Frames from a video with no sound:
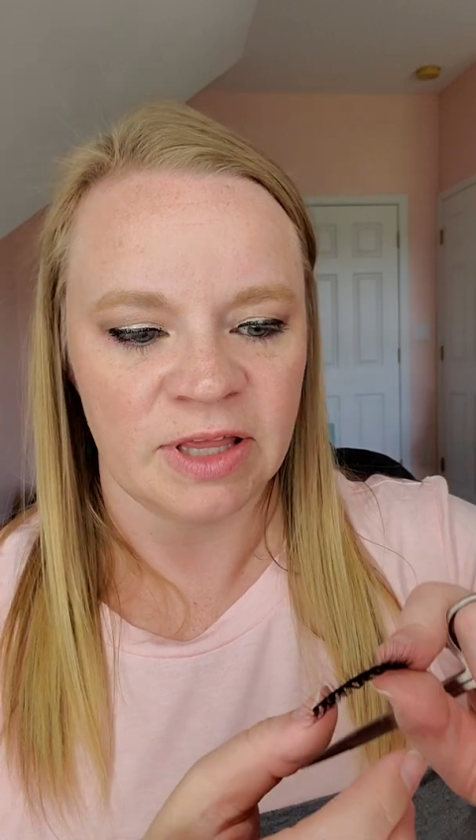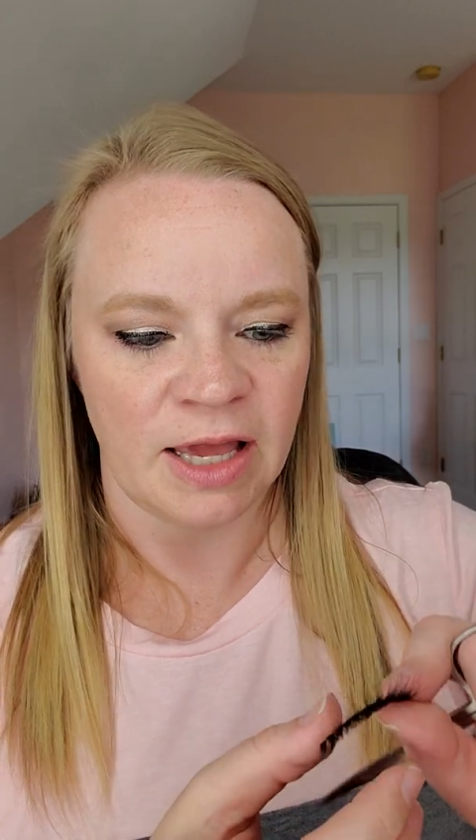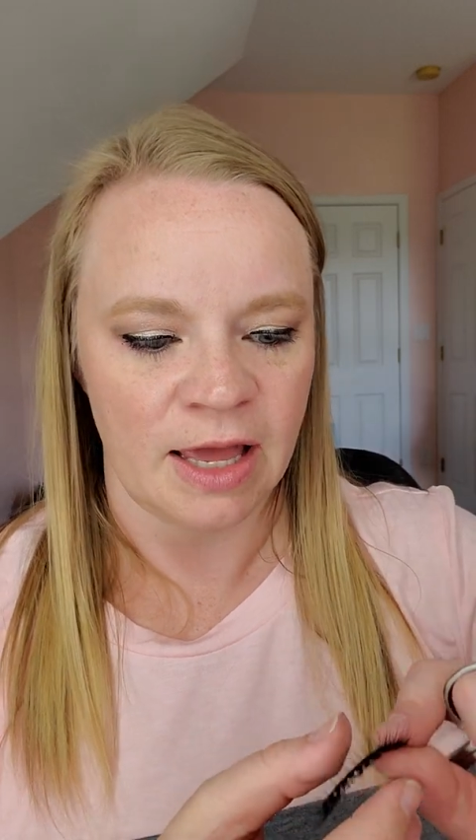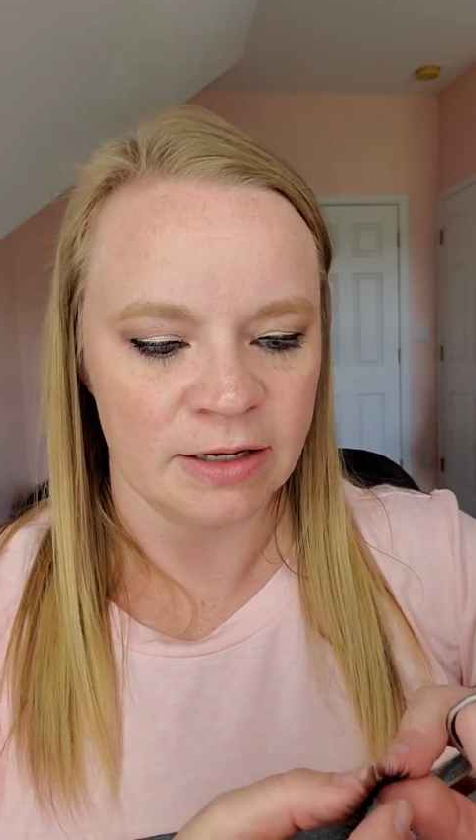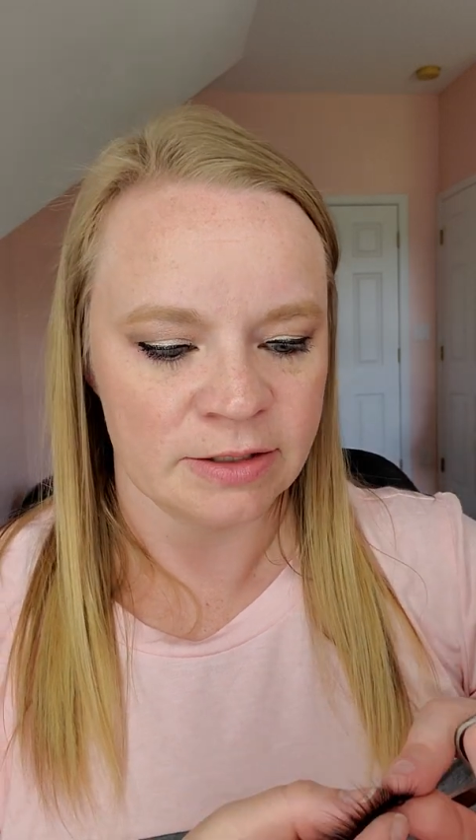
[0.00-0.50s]
the
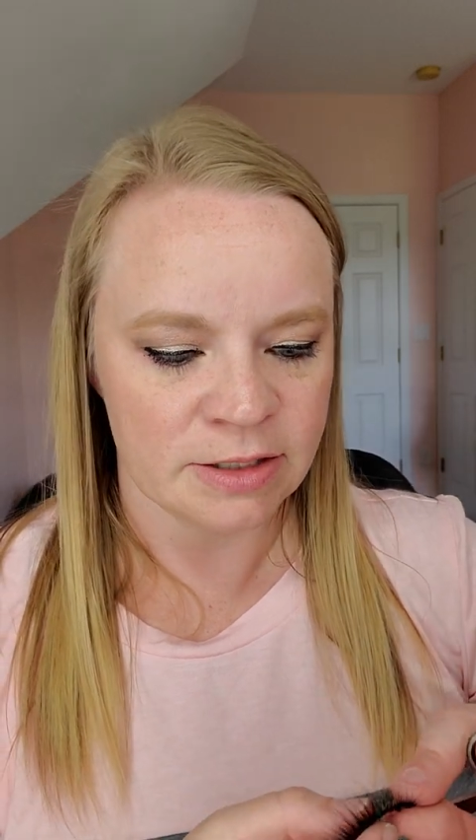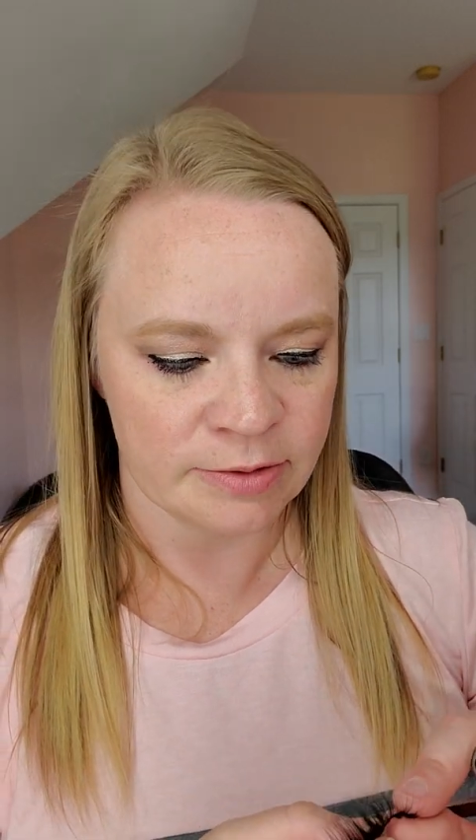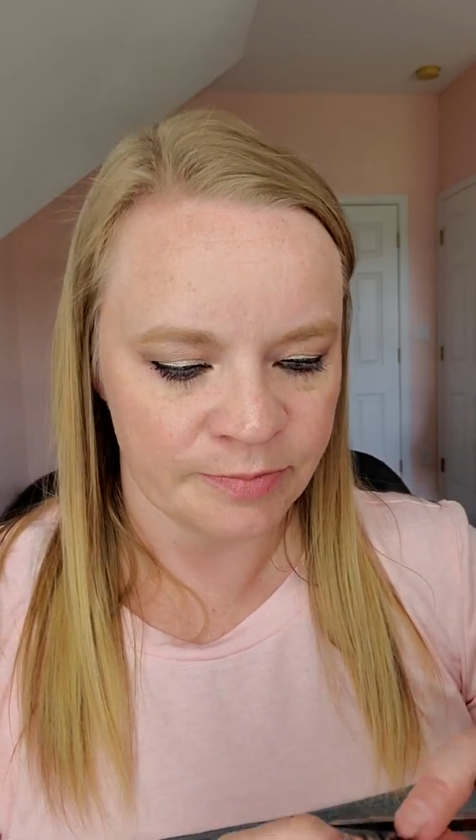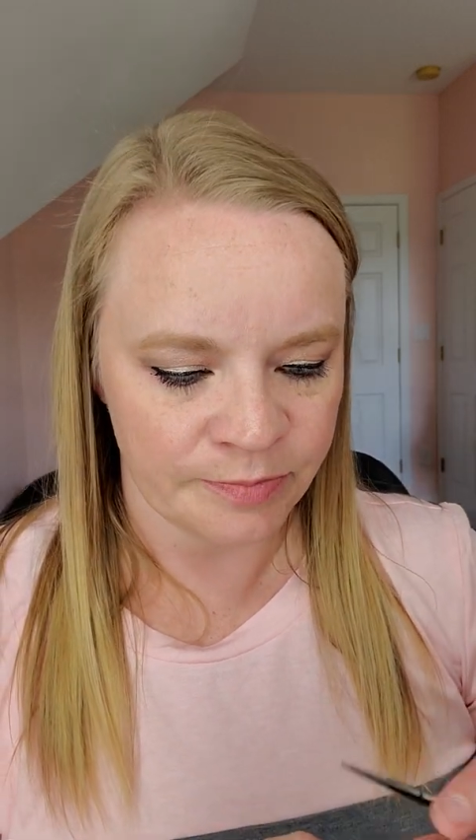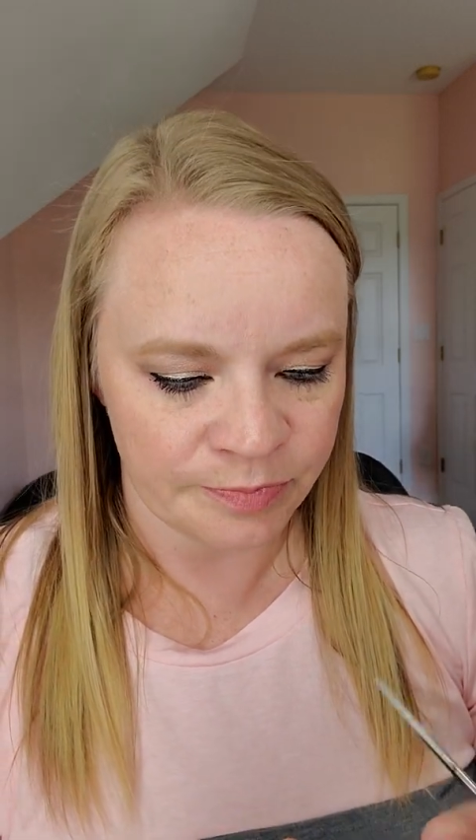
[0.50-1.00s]
end,
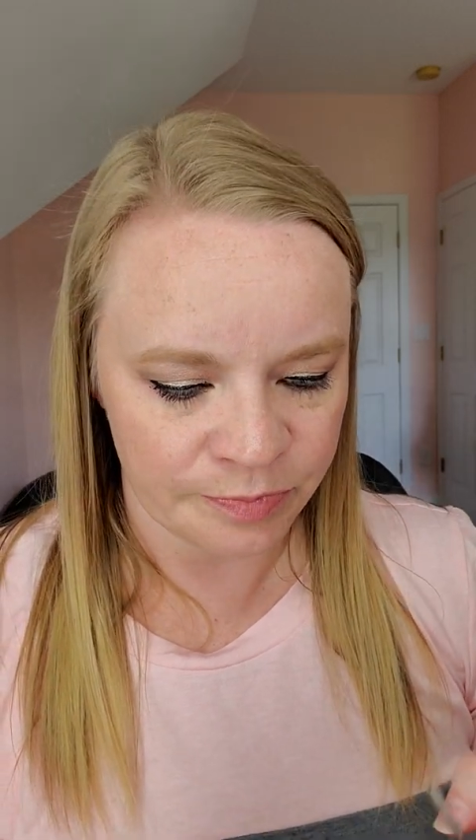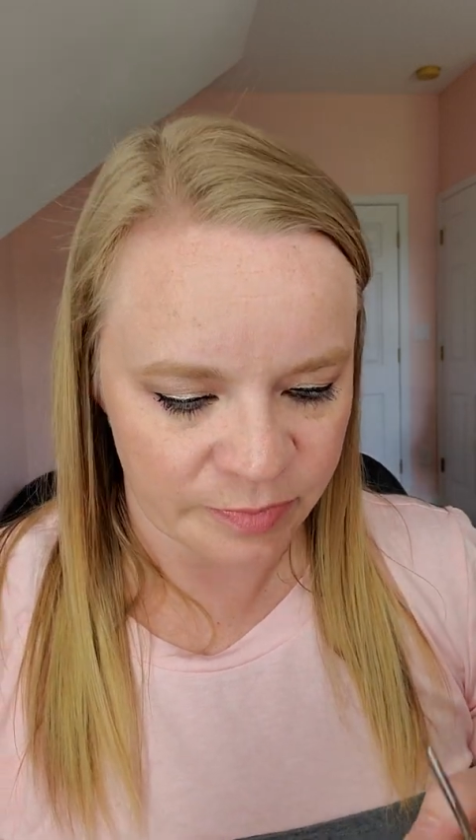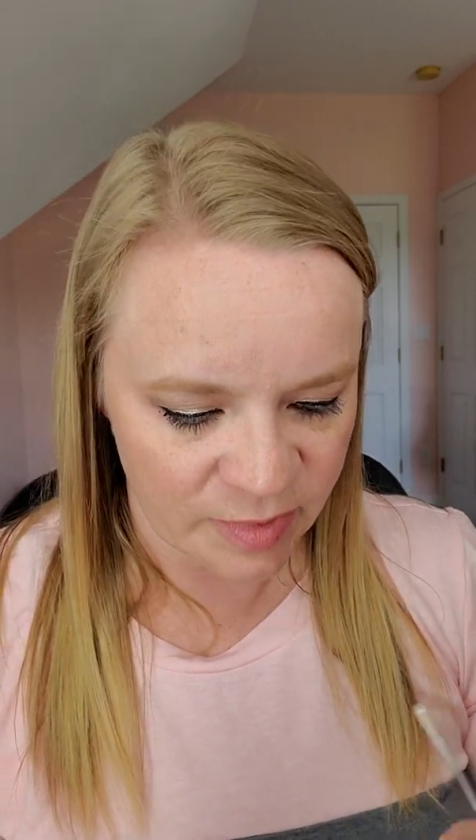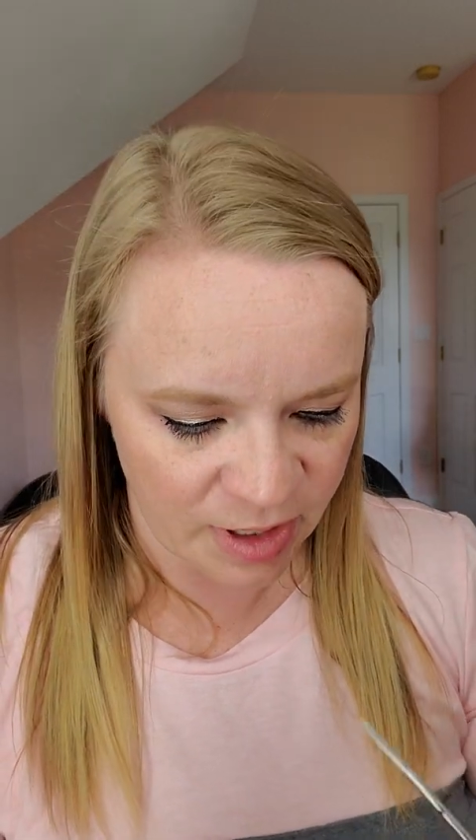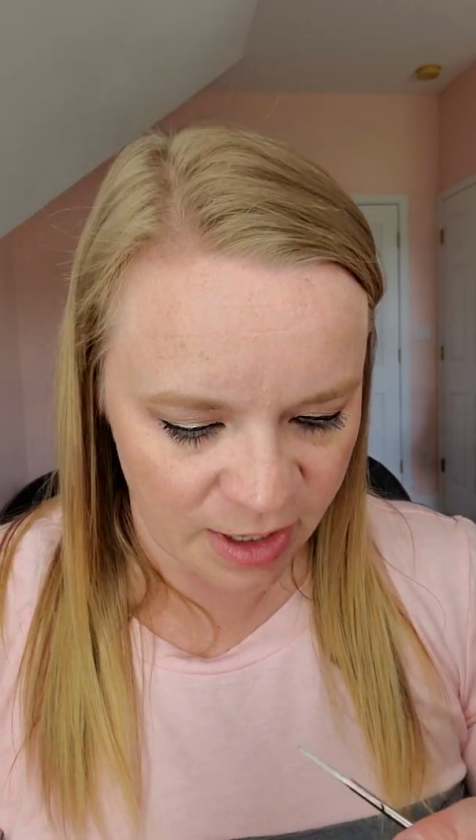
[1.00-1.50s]

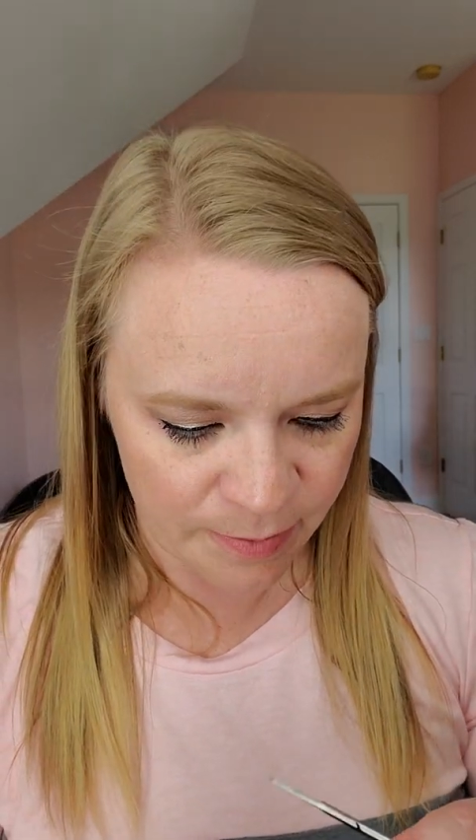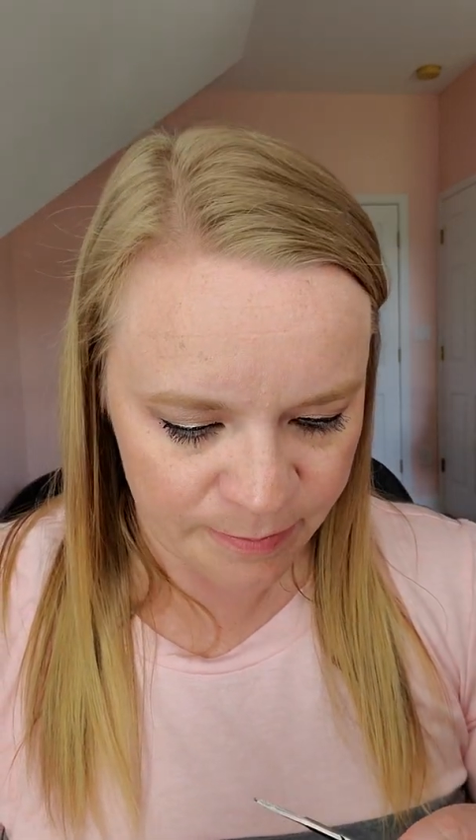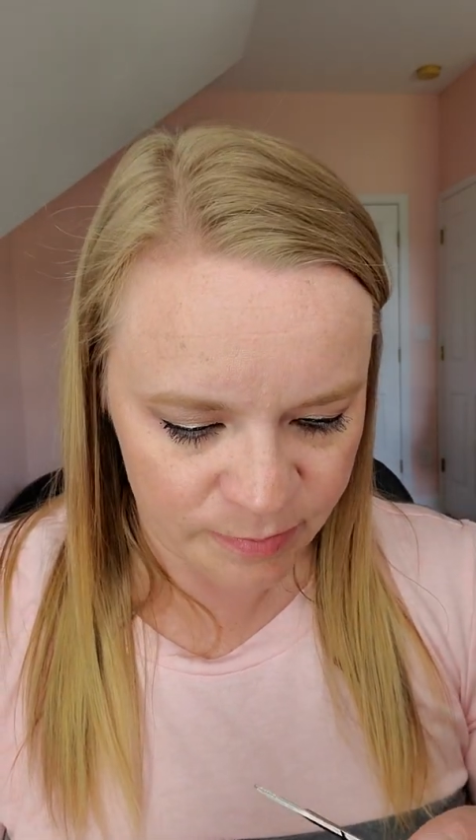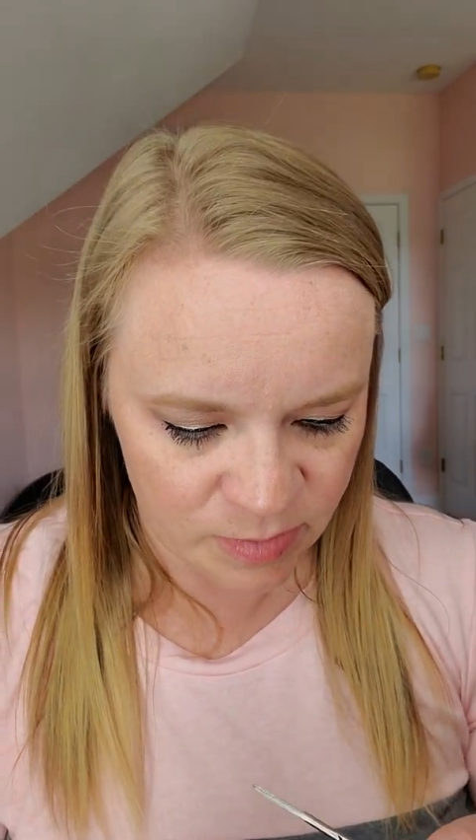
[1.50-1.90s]
okay?